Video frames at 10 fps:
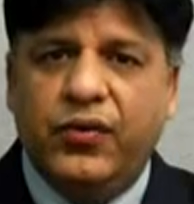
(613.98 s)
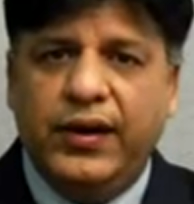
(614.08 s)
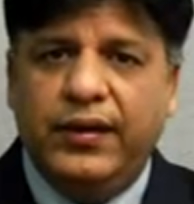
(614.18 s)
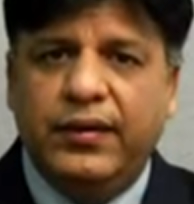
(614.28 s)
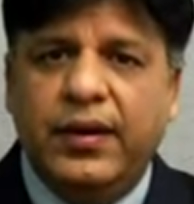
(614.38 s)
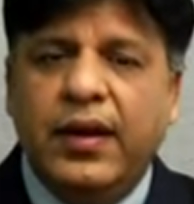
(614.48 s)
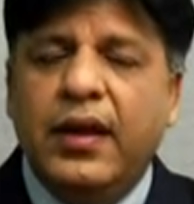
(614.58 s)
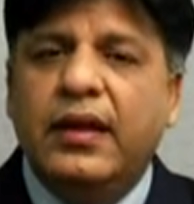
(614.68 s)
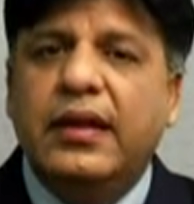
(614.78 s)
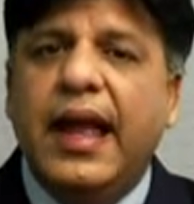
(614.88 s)
country.
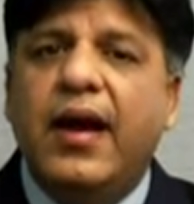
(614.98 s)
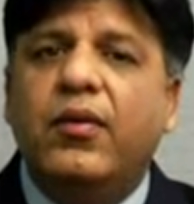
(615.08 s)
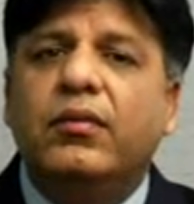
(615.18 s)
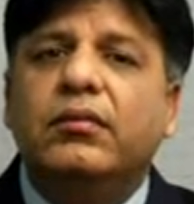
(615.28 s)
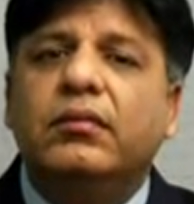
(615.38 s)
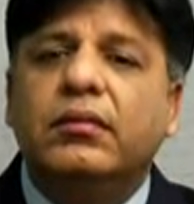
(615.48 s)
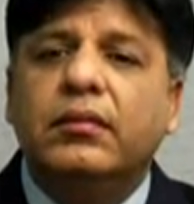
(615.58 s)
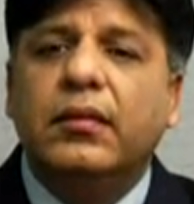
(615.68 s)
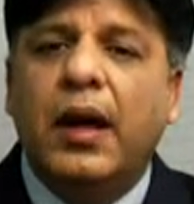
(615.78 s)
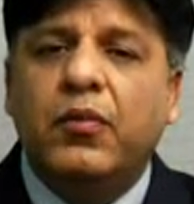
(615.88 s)
Now,
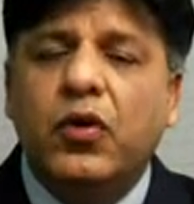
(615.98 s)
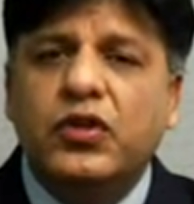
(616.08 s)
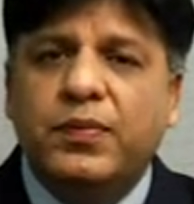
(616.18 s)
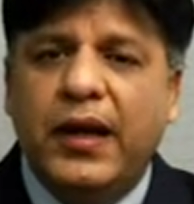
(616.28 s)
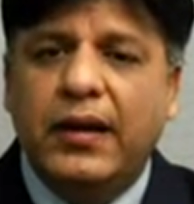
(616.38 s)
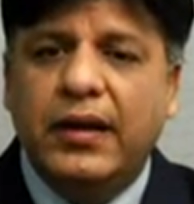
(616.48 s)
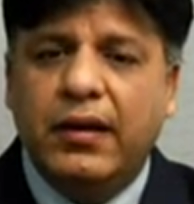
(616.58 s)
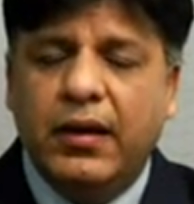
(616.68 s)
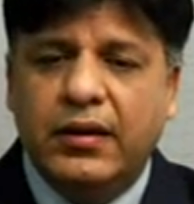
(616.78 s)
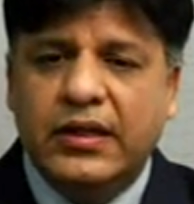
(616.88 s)
I'm going to spell
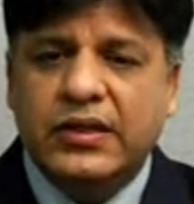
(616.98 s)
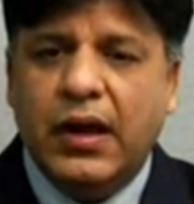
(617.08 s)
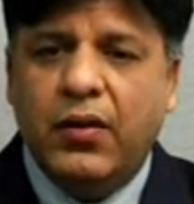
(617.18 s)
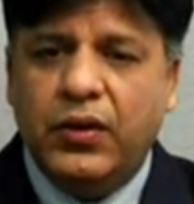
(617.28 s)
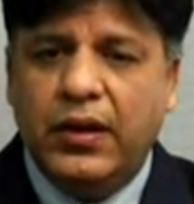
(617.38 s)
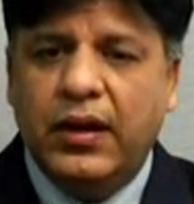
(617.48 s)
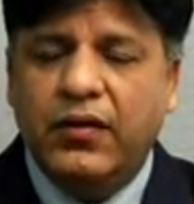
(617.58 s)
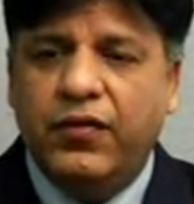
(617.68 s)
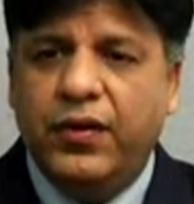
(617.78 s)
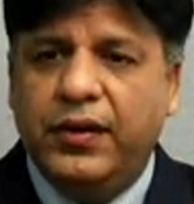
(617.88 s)
this out a
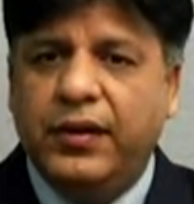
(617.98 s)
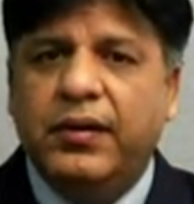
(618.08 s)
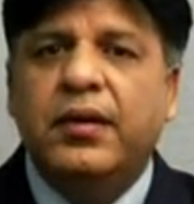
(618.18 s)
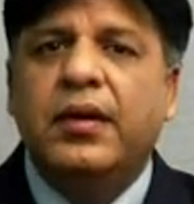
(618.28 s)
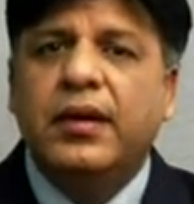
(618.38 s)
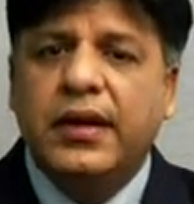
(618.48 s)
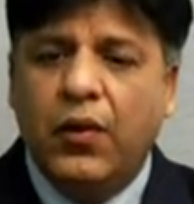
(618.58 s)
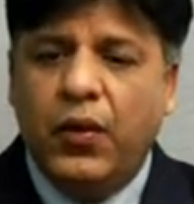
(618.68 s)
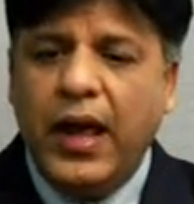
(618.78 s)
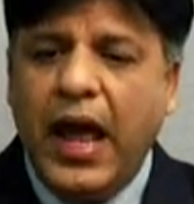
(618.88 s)
little further.
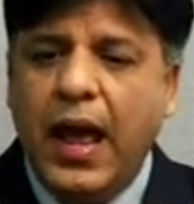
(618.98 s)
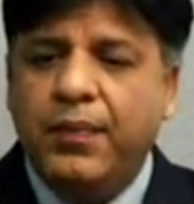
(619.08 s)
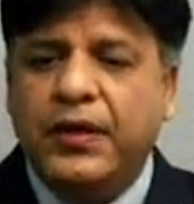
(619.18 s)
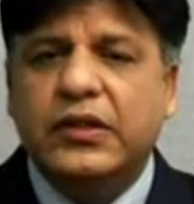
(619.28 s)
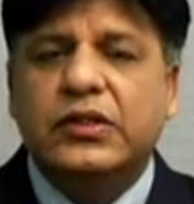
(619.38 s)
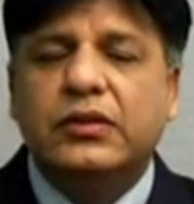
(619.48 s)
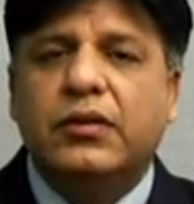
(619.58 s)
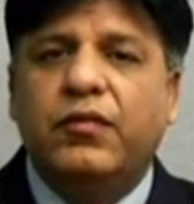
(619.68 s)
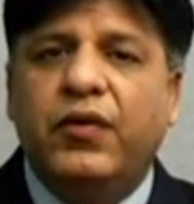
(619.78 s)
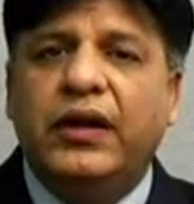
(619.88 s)
Now, what
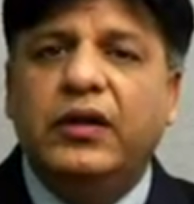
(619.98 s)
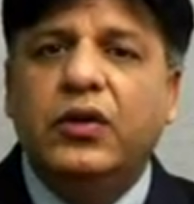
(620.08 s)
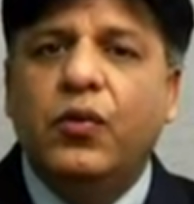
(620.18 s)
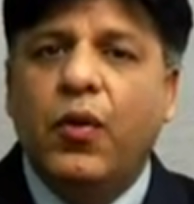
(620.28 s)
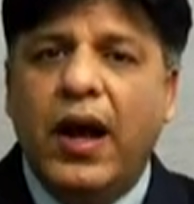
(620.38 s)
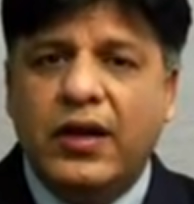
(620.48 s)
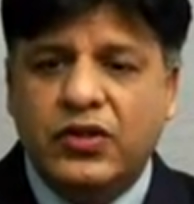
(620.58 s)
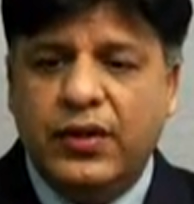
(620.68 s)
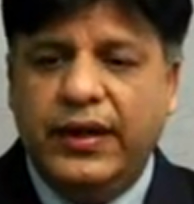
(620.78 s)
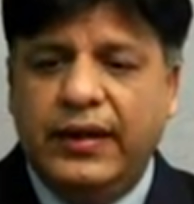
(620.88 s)
happens when you
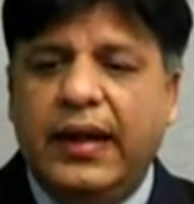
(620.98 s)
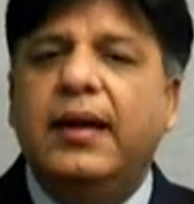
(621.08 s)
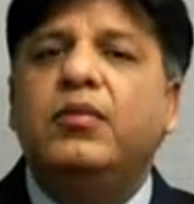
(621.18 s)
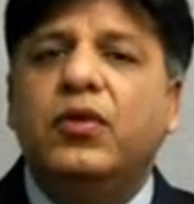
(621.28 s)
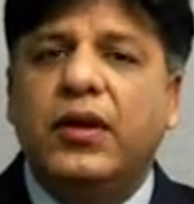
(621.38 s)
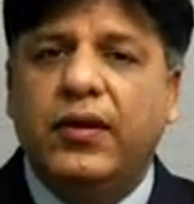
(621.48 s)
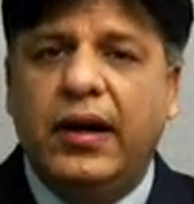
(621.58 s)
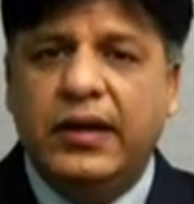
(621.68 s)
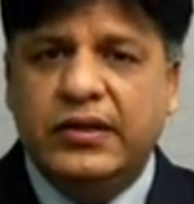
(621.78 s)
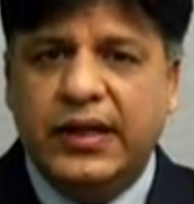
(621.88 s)
actually came to the
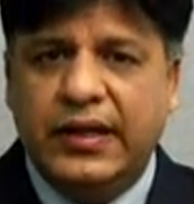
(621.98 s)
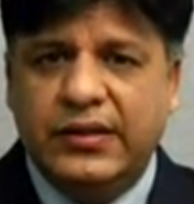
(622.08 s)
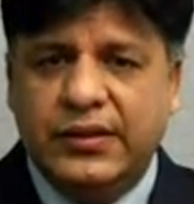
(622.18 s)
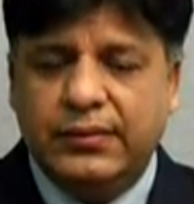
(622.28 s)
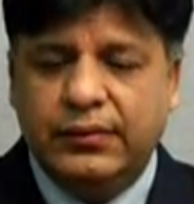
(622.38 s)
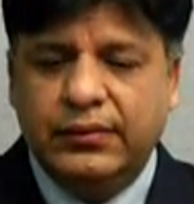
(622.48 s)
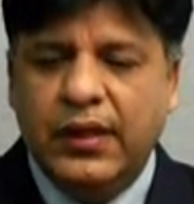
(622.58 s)
United States